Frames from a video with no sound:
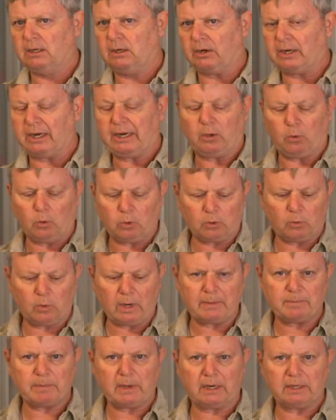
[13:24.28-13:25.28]
Okay, auto
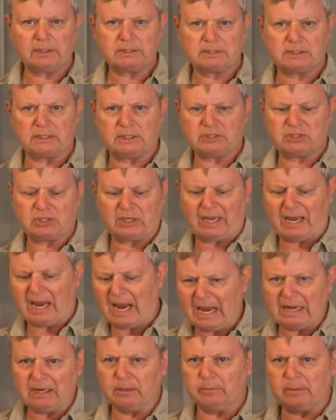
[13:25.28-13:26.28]
white balance is the
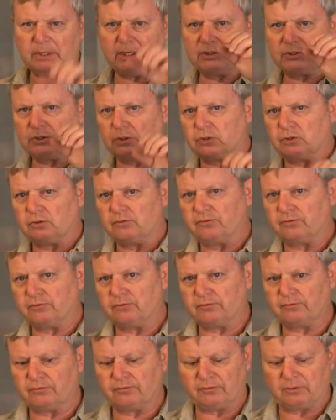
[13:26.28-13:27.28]
enemy to good
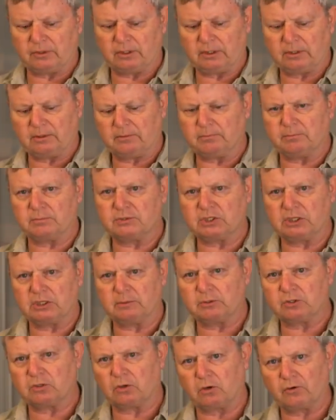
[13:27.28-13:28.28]

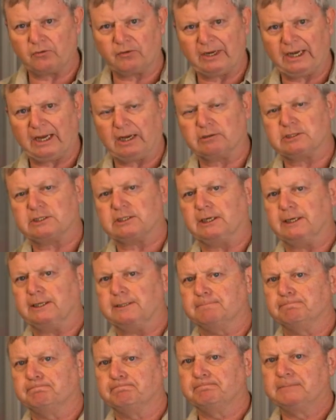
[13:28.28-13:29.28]
cinematography
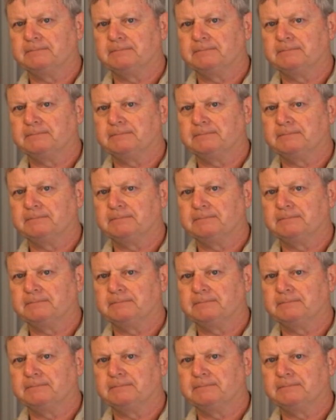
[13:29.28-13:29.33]
outside.